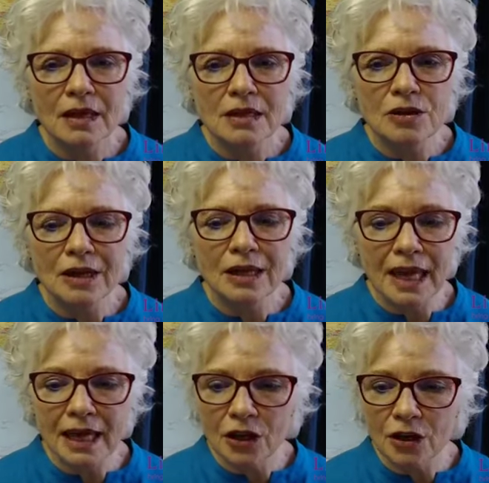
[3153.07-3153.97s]
So I
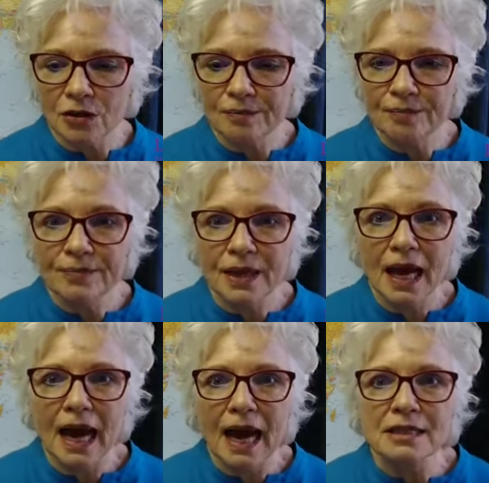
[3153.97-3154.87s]
thank you.
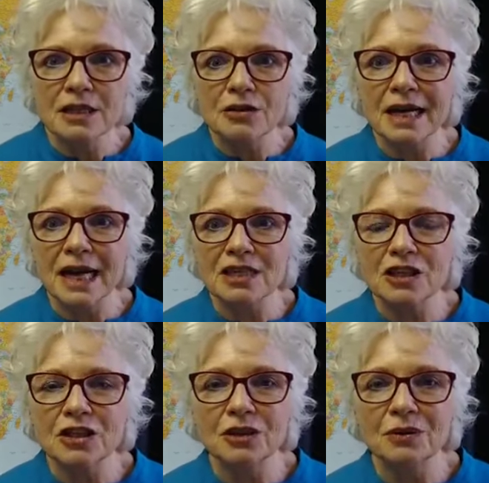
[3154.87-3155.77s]
I'll see you guys
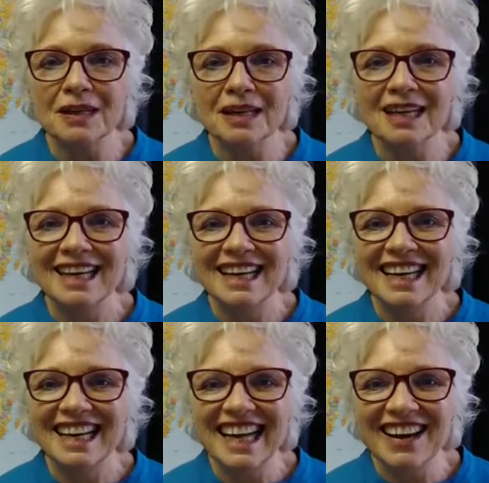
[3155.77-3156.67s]
soon.
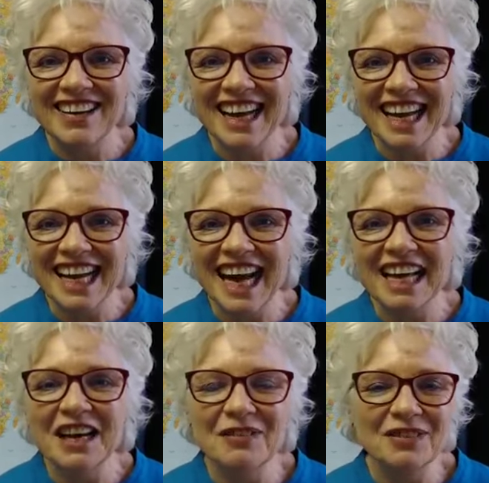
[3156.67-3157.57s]
Okay? I
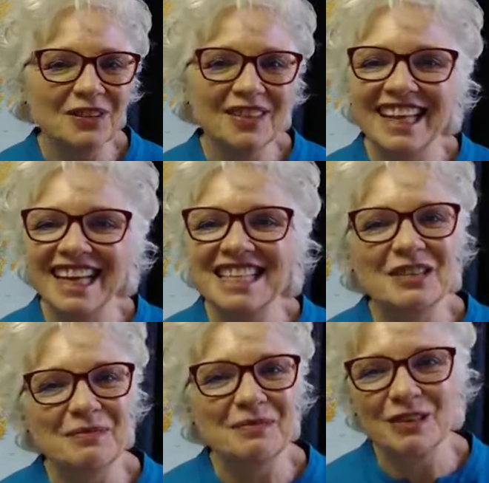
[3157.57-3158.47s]
love you. Thanks
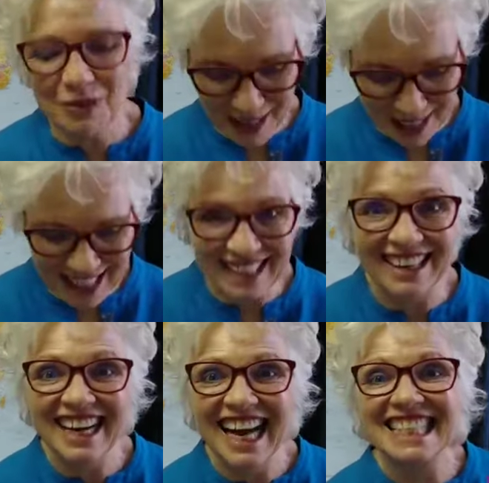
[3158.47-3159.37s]
so much for being here.
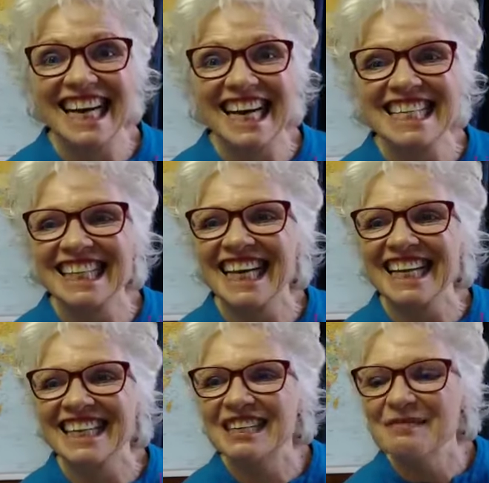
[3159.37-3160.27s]
I'll talk to you
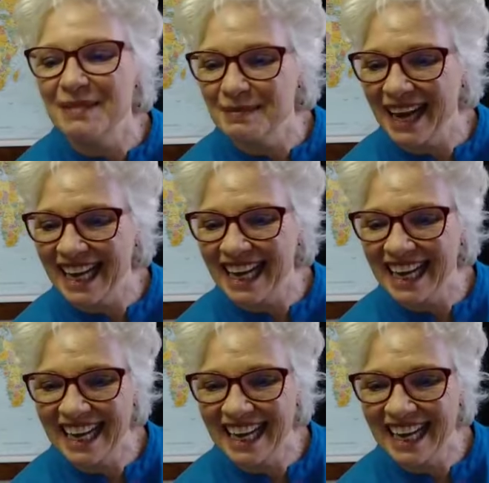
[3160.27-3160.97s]
later. Bye-bye.